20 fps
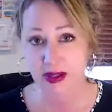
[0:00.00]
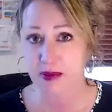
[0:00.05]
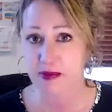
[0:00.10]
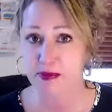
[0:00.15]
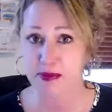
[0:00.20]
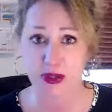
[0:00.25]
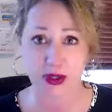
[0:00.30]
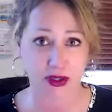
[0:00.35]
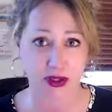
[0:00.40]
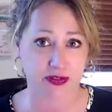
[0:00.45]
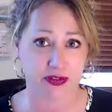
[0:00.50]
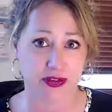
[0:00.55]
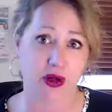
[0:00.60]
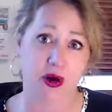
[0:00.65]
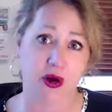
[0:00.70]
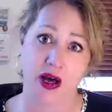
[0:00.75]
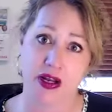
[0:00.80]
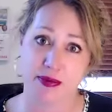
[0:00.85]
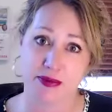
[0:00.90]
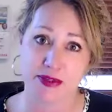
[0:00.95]
Beautiful
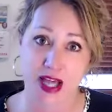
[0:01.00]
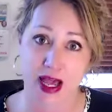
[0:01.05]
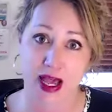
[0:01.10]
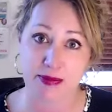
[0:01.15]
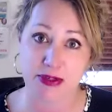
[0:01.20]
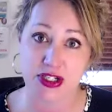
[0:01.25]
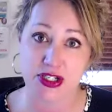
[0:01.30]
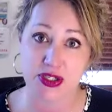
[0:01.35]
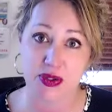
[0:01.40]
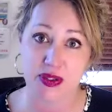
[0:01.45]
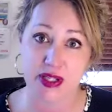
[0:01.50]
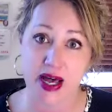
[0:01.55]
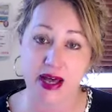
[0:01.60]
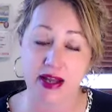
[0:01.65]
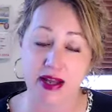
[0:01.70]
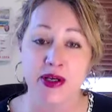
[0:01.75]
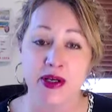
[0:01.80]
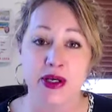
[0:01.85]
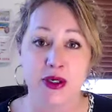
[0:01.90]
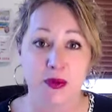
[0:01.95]
autumn time to do that.
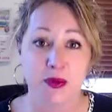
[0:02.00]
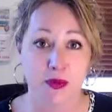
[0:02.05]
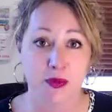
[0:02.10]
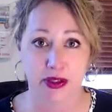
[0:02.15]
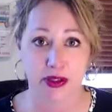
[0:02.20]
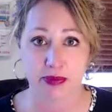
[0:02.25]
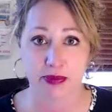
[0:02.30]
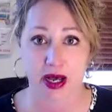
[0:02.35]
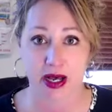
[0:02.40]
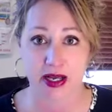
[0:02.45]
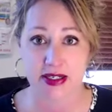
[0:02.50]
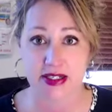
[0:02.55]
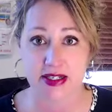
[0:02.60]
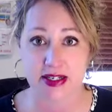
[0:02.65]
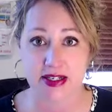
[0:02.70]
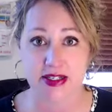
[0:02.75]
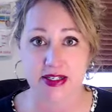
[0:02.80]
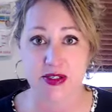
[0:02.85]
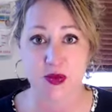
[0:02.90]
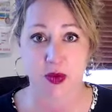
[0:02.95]
Woodland Pond
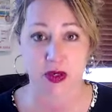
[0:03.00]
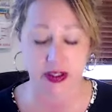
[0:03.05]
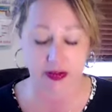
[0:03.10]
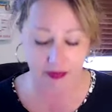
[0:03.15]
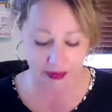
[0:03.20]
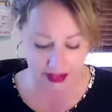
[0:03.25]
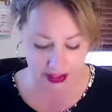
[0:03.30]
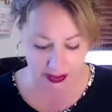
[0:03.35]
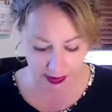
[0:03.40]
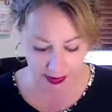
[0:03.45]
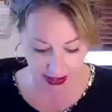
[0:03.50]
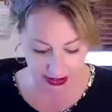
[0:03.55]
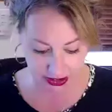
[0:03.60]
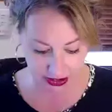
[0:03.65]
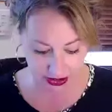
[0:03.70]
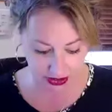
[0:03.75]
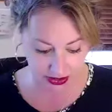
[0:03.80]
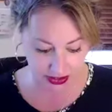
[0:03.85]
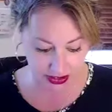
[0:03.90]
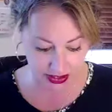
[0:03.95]
is one of the
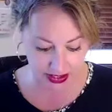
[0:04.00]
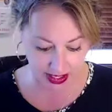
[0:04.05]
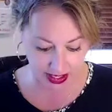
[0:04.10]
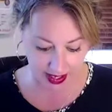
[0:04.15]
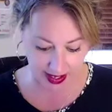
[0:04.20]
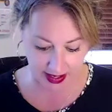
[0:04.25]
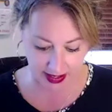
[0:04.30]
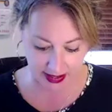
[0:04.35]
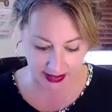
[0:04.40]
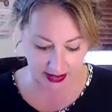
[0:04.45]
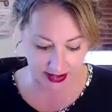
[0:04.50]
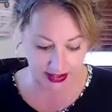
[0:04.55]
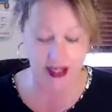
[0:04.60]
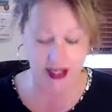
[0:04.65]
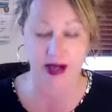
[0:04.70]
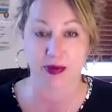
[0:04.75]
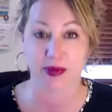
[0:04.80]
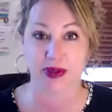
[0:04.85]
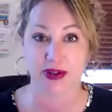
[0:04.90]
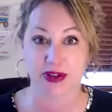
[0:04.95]
sponsors, and
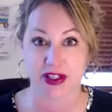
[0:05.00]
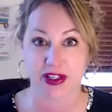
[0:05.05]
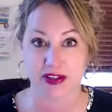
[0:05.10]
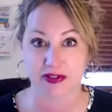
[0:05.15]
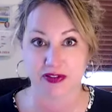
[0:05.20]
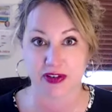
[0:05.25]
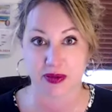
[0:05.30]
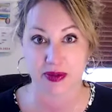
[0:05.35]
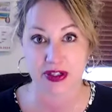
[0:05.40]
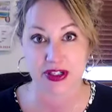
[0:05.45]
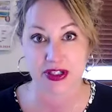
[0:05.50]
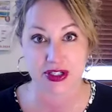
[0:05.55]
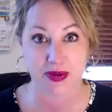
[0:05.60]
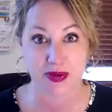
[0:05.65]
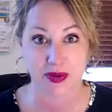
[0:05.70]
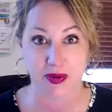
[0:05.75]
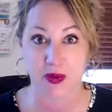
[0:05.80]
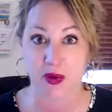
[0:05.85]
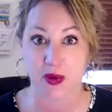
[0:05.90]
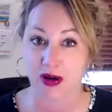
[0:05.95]
we're looking forward to
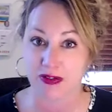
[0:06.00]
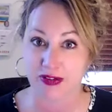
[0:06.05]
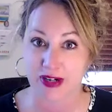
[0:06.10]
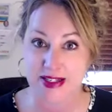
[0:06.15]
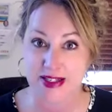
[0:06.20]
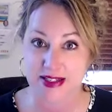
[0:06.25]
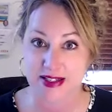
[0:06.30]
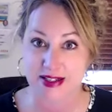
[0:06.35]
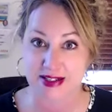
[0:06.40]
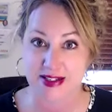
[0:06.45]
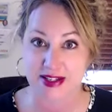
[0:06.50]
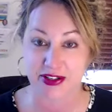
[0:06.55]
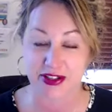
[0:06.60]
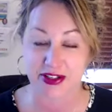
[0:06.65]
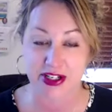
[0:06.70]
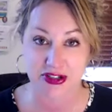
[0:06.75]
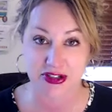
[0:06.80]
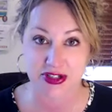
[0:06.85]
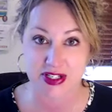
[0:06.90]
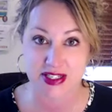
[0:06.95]
all residents that are
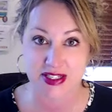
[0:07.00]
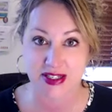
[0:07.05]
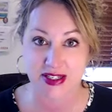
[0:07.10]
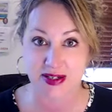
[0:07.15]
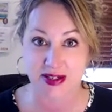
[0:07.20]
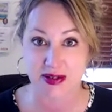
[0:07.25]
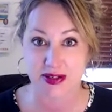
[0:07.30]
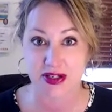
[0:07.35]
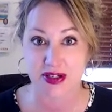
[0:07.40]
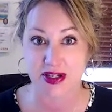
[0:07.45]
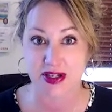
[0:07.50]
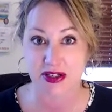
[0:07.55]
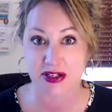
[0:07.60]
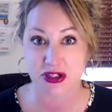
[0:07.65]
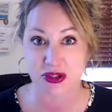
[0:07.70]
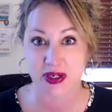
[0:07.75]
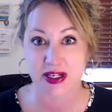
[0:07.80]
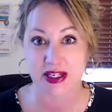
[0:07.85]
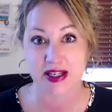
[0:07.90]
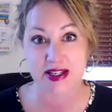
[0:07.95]
interested in
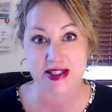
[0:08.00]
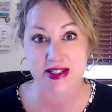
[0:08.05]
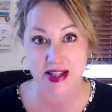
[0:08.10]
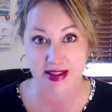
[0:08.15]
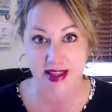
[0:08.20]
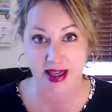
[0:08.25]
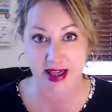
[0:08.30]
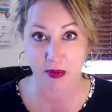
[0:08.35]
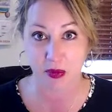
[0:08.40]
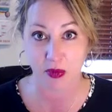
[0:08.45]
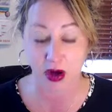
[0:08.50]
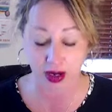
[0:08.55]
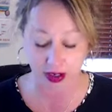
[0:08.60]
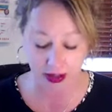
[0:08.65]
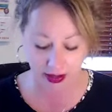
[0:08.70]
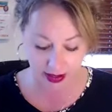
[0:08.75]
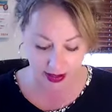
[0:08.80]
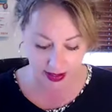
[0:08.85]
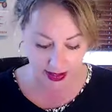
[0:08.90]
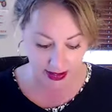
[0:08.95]
joining us on that
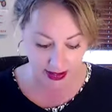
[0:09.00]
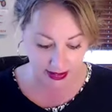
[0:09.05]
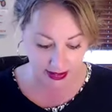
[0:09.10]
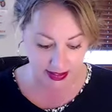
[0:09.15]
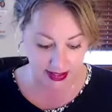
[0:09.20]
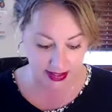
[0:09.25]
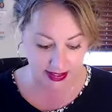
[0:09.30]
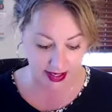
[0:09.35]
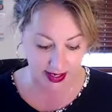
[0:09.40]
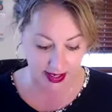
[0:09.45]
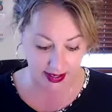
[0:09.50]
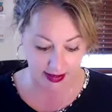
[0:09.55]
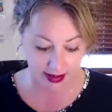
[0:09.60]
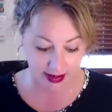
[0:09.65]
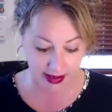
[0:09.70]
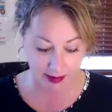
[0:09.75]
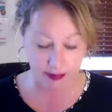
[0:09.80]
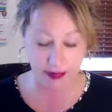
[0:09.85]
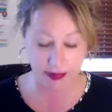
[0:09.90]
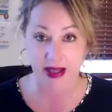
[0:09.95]
walk to sign
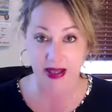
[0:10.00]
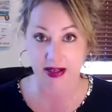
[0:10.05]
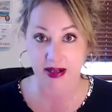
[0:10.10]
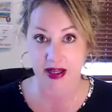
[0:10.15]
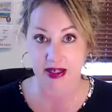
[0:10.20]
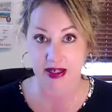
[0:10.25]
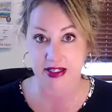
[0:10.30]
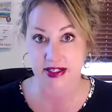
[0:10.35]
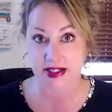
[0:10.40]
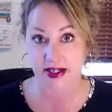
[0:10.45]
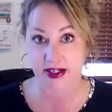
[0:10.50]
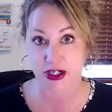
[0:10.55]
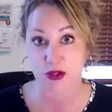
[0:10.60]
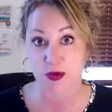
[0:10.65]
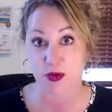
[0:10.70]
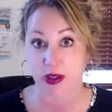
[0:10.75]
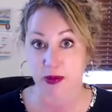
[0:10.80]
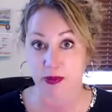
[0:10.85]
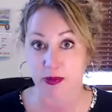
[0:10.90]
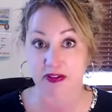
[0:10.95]
up at Concierge.
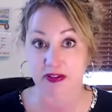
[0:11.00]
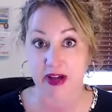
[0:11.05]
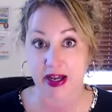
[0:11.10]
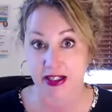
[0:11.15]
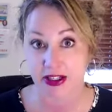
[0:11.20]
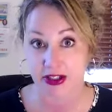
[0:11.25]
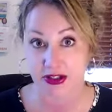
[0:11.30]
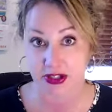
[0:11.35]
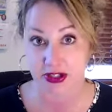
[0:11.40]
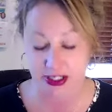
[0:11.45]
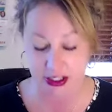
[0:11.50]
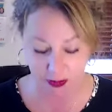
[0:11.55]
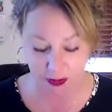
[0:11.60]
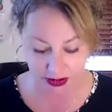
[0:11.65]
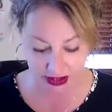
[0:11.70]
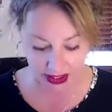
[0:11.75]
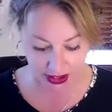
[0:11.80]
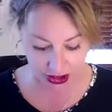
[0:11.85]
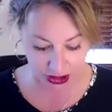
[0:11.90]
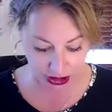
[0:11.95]
We are providing
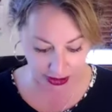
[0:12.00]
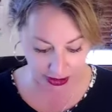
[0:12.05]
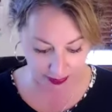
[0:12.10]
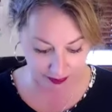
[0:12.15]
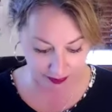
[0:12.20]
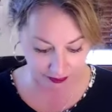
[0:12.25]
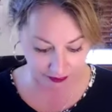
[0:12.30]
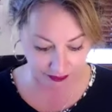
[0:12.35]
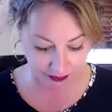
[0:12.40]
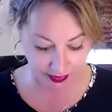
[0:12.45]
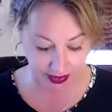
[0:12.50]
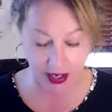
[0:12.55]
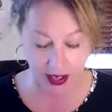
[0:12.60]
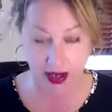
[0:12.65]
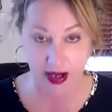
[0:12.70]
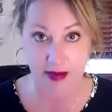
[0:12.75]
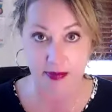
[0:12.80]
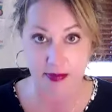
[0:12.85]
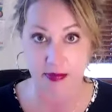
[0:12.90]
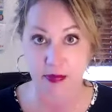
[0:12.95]
transportation.
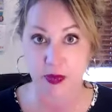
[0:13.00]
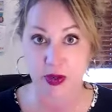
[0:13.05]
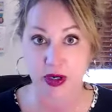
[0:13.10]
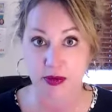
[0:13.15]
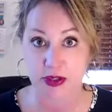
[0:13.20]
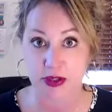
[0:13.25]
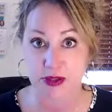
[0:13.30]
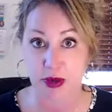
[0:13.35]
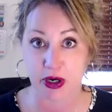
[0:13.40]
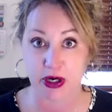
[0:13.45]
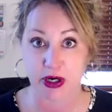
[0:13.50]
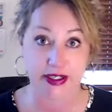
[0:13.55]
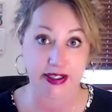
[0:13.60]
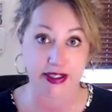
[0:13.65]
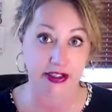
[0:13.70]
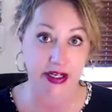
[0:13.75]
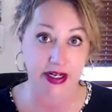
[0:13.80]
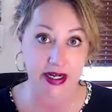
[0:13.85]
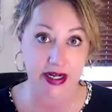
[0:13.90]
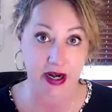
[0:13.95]
We are departing
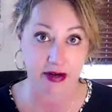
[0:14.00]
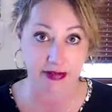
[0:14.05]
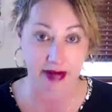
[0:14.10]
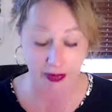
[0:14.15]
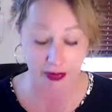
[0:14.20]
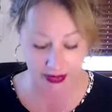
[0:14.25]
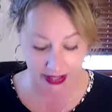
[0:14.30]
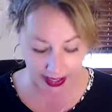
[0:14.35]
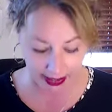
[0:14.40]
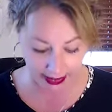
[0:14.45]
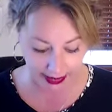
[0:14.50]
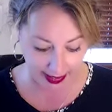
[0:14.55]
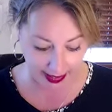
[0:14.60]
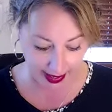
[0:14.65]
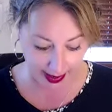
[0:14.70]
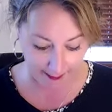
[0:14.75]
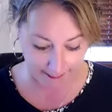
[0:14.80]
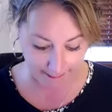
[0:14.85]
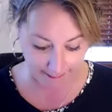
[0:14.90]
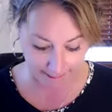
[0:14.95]
here at around 9
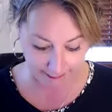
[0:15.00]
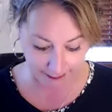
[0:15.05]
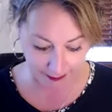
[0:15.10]
a.m.